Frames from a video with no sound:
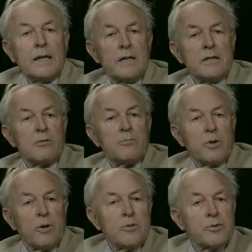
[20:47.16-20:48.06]
is
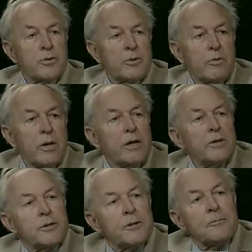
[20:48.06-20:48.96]
approached through
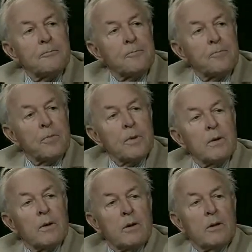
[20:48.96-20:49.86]
nature,
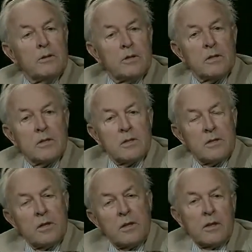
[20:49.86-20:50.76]
just
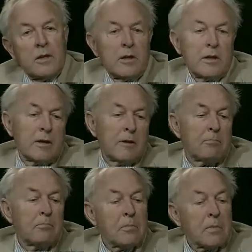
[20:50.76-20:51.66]
as in the
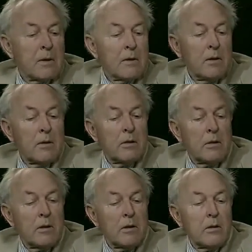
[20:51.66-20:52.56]

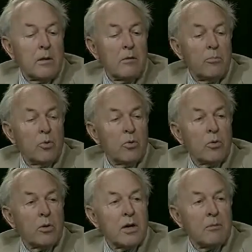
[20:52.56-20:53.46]

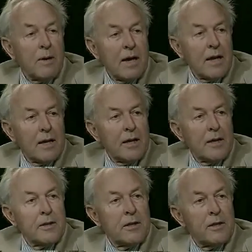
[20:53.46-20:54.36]
Hebrew
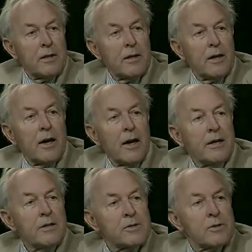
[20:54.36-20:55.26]
Kabbalah, the
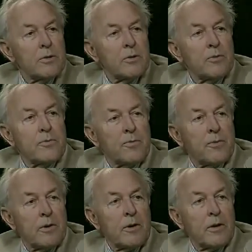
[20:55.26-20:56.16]
Ein Sof,
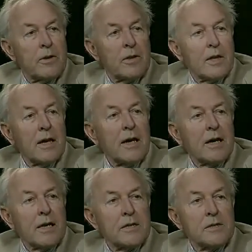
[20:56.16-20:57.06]
the
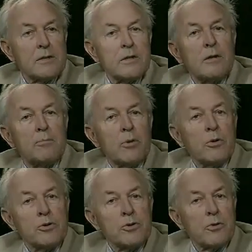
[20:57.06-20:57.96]
God is
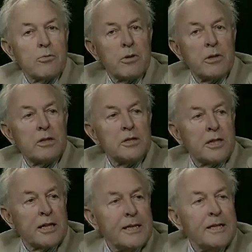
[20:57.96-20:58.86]
approached through the
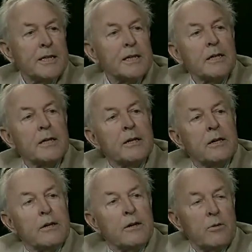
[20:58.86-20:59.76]
Shekinah,
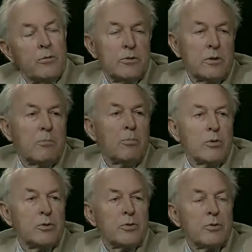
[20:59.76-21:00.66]
who's
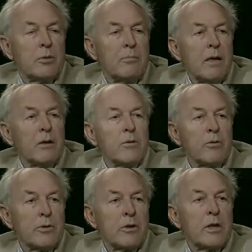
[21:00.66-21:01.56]
approached through the
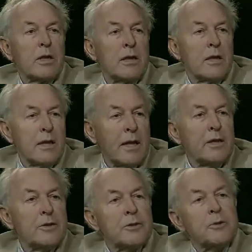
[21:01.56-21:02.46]
Malkuth, the
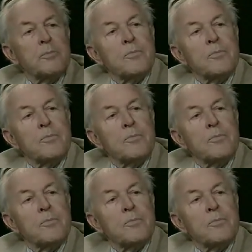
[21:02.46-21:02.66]
nature.